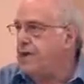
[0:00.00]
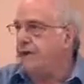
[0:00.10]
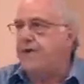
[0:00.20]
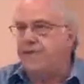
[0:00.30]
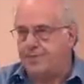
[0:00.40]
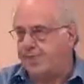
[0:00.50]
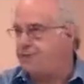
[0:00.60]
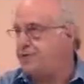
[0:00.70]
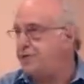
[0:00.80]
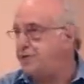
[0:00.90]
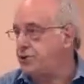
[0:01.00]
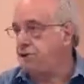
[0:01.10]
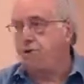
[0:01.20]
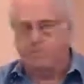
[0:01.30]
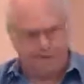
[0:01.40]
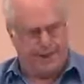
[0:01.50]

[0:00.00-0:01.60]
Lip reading: And they proceeded to do it